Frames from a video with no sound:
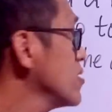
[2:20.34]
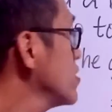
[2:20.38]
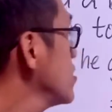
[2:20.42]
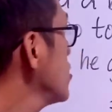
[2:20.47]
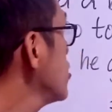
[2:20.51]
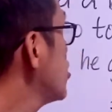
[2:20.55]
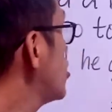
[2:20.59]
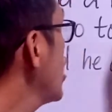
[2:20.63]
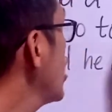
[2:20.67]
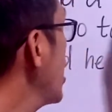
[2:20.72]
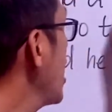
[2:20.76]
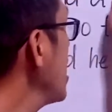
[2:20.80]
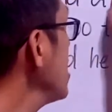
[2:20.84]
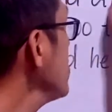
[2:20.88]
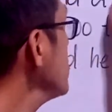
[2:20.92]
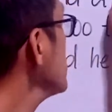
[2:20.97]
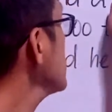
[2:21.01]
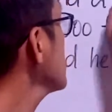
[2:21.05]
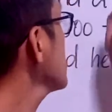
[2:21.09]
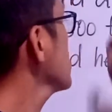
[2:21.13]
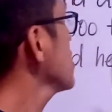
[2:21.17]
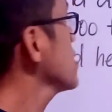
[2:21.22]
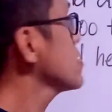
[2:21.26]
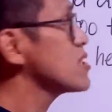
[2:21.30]
James
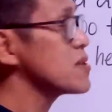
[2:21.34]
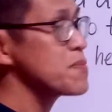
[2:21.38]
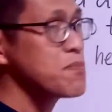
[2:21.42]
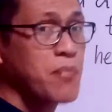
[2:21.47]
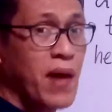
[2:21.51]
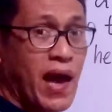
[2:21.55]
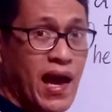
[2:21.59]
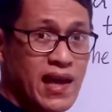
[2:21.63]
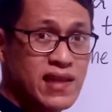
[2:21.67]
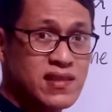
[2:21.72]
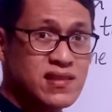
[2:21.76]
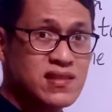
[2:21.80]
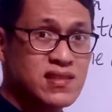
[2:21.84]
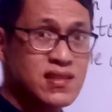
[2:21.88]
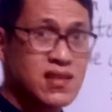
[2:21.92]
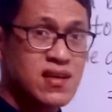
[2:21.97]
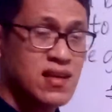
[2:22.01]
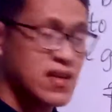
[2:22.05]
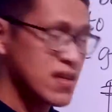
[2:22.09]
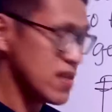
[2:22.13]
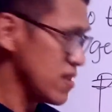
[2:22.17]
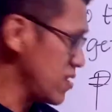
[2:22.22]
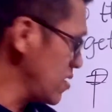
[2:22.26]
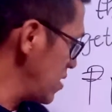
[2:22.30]
spent
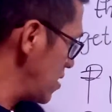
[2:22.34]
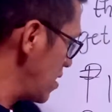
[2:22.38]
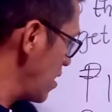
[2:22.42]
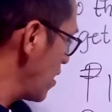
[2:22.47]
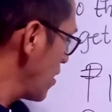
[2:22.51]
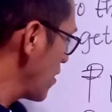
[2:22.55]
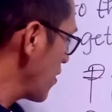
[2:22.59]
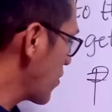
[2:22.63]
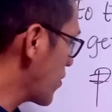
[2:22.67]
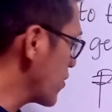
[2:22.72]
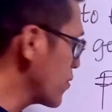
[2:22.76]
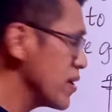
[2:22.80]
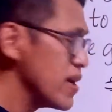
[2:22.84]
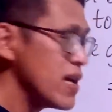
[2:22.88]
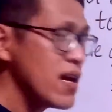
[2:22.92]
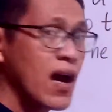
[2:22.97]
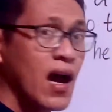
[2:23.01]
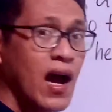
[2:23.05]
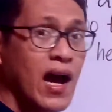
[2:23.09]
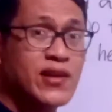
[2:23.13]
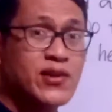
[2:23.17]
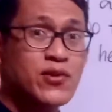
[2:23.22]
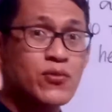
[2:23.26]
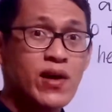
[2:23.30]

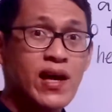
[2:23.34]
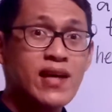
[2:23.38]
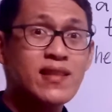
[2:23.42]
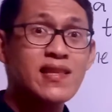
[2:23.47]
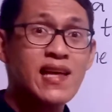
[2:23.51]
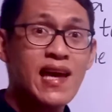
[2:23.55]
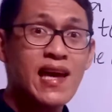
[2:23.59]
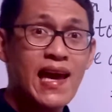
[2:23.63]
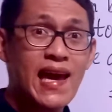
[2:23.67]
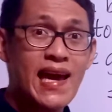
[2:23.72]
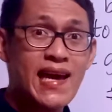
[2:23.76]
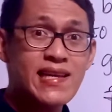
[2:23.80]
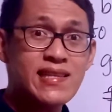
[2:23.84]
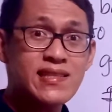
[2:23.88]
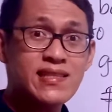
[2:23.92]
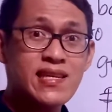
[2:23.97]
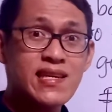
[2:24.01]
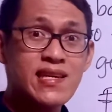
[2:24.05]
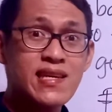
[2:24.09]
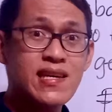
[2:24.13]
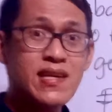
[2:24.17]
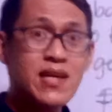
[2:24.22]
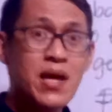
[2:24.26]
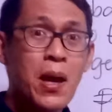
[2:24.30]

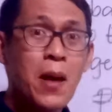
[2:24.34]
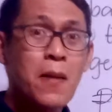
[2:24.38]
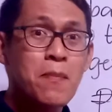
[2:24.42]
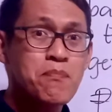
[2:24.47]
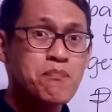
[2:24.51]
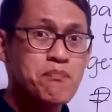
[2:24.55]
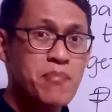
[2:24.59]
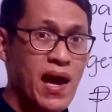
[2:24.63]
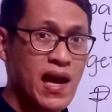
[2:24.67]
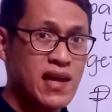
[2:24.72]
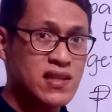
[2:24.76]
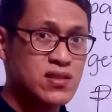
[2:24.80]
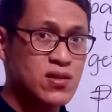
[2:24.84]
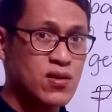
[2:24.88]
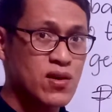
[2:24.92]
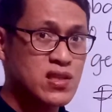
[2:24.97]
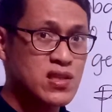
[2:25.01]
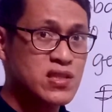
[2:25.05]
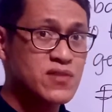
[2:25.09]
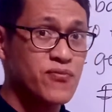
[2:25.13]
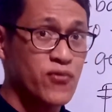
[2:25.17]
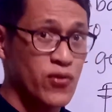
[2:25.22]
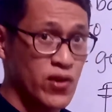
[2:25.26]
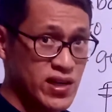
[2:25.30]
380 pesos
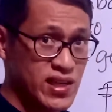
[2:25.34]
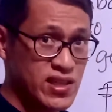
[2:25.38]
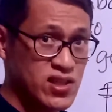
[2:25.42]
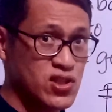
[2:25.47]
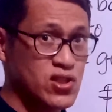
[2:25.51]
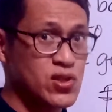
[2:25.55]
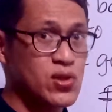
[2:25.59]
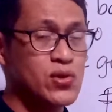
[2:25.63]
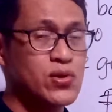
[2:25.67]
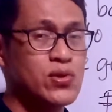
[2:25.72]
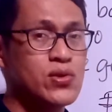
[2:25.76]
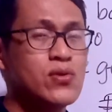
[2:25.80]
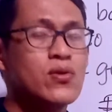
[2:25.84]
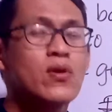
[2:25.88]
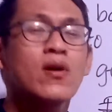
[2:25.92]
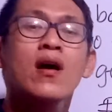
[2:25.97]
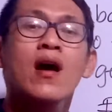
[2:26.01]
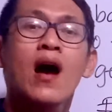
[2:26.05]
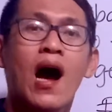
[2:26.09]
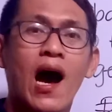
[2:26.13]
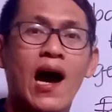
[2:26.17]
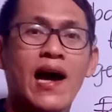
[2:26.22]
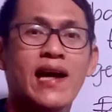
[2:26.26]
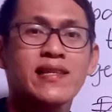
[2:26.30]
for the two
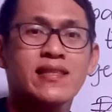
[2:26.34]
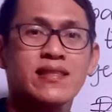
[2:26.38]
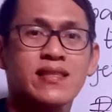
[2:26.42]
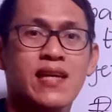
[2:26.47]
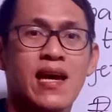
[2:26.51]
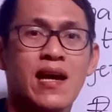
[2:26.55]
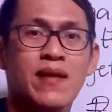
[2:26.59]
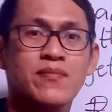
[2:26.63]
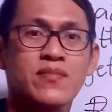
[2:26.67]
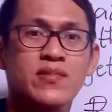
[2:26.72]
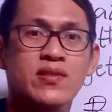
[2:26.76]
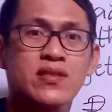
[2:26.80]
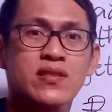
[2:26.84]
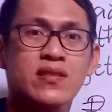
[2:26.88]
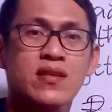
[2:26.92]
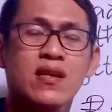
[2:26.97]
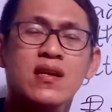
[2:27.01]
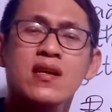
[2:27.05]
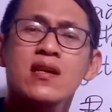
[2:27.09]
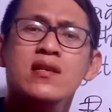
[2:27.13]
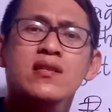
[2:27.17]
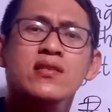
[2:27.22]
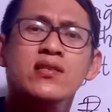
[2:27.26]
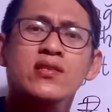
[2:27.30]
items.
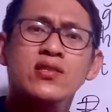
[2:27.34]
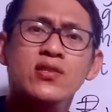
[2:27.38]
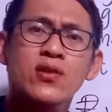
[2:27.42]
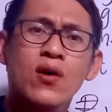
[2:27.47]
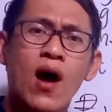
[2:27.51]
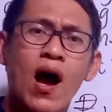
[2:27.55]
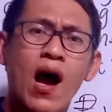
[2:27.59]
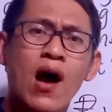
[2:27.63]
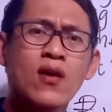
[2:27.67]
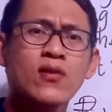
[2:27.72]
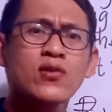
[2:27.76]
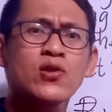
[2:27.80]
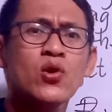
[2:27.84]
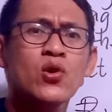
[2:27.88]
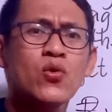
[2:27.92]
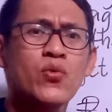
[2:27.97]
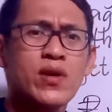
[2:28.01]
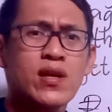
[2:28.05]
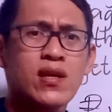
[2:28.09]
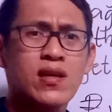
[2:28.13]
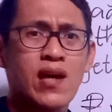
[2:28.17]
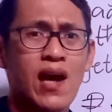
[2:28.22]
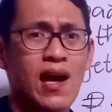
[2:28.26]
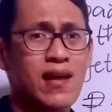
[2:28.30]
So how do we
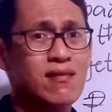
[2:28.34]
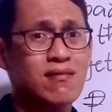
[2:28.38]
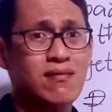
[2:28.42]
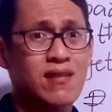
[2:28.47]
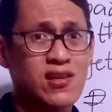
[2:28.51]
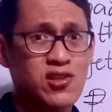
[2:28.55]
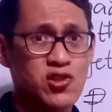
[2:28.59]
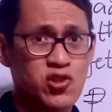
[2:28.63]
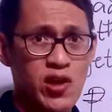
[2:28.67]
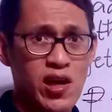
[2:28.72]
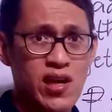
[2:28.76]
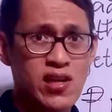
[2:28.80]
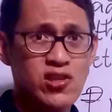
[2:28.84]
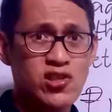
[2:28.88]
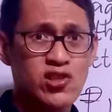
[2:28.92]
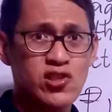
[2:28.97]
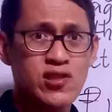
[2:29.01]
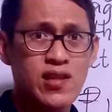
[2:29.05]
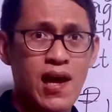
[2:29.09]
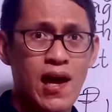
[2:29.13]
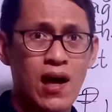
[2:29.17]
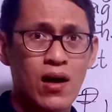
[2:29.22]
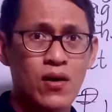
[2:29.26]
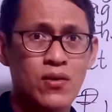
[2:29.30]
get the change
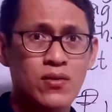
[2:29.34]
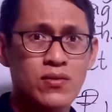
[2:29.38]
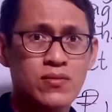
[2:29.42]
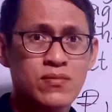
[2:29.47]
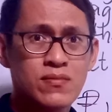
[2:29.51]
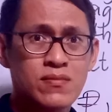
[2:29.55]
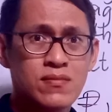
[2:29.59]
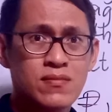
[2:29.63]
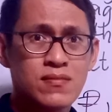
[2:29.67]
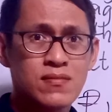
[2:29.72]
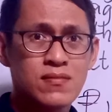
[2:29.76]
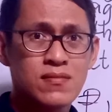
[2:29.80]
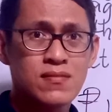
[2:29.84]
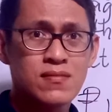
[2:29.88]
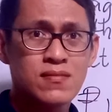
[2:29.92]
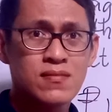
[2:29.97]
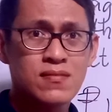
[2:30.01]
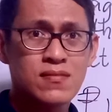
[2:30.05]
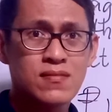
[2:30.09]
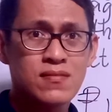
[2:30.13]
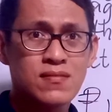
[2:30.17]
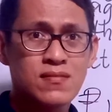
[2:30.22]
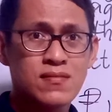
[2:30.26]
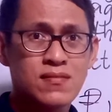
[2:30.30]
now?
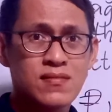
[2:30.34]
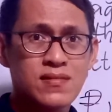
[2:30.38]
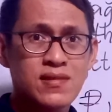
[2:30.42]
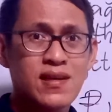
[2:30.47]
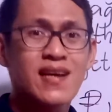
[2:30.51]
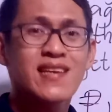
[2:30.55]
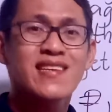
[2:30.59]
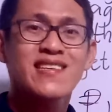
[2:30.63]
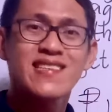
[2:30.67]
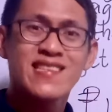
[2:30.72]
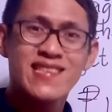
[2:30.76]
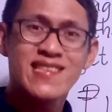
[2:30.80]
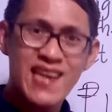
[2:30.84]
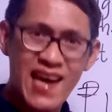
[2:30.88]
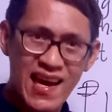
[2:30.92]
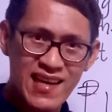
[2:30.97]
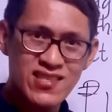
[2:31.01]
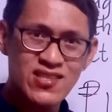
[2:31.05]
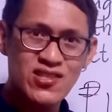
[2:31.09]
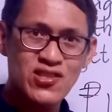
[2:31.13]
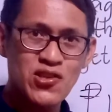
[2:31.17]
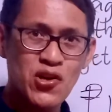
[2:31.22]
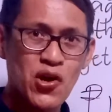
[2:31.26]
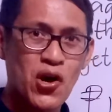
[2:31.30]

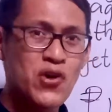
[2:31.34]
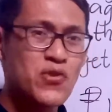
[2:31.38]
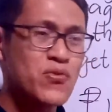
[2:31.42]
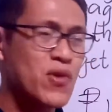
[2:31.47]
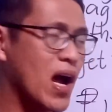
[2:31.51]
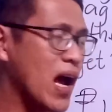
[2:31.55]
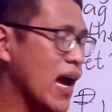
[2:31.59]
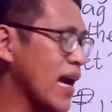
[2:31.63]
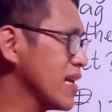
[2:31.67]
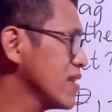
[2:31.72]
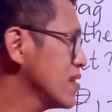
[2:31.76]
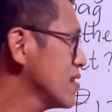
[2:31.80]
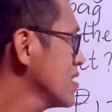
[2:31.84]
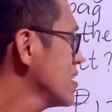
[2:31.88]
Yes, you're right.